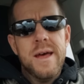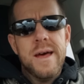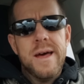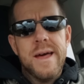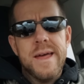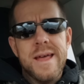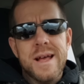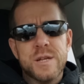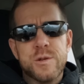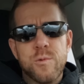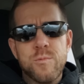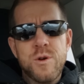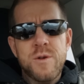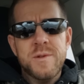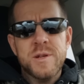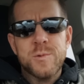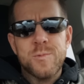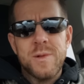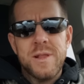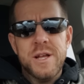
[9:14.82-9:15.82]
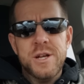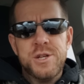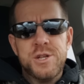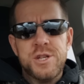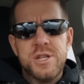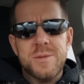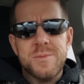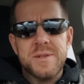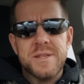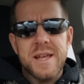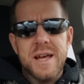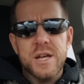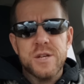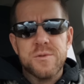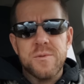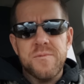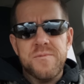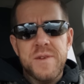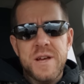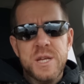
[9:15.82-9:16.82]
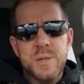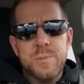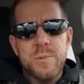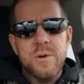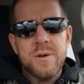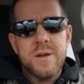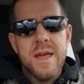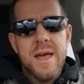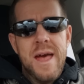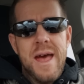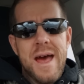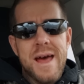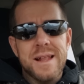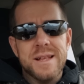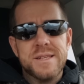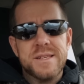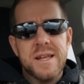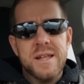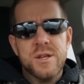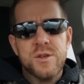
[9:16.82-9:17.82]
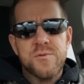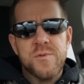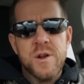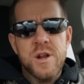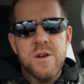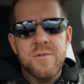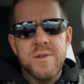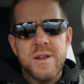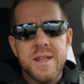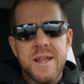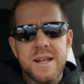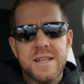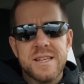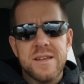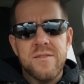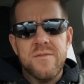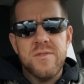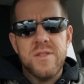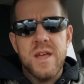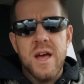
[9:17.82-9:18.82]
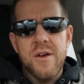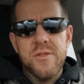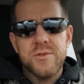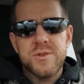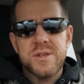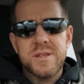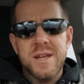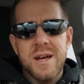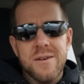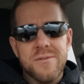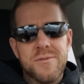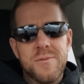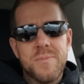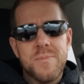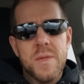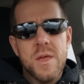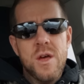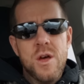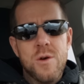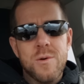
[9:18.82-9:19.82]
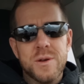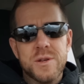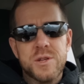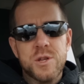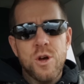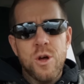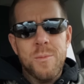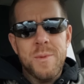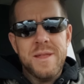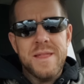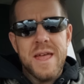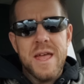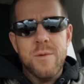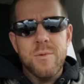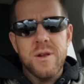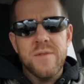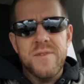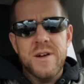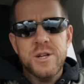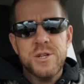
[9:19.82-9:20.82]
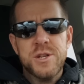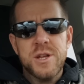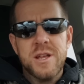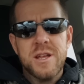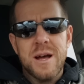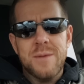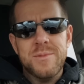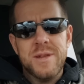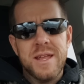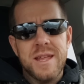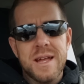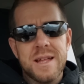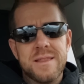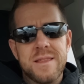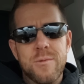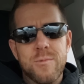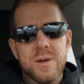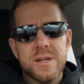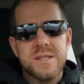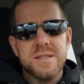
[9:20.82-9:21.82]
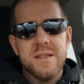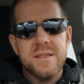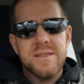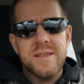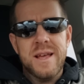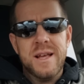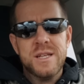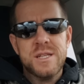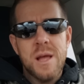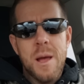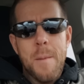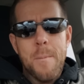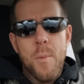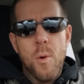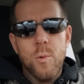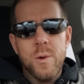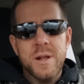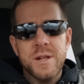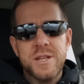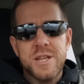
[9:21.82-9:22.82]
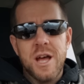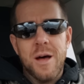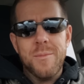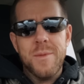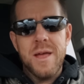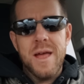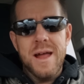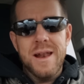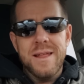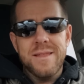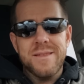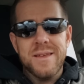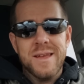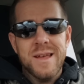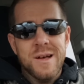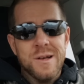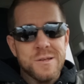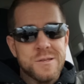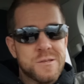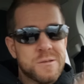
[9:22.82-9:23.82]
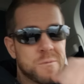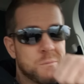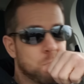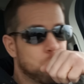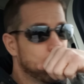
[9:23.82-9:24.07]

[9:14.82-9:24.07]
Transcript: He has removed his relationship status from Facebook and has sent his friend over to get some of the other stuff, who has told me that he would eventually come to get the rest of the things, but wouldn't tell me anything else.